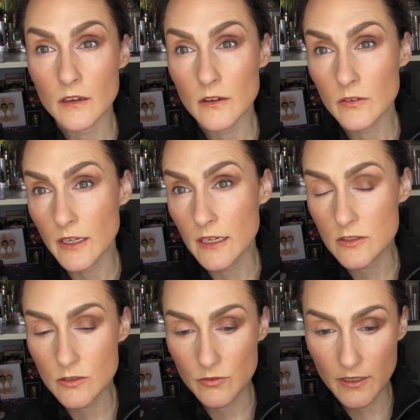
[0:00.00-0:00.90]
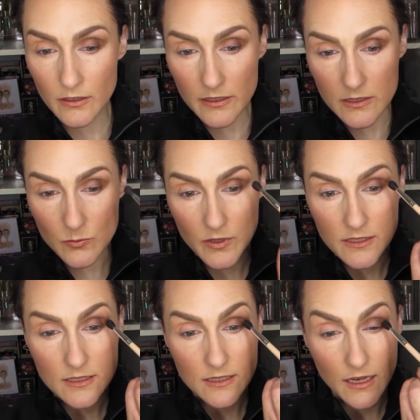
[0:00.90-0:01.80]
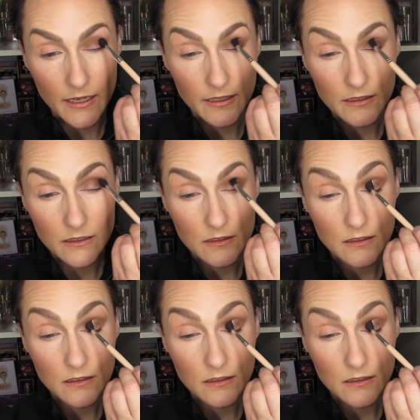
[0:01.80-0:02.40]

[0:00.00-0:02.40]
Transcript: Okay, so there is one side.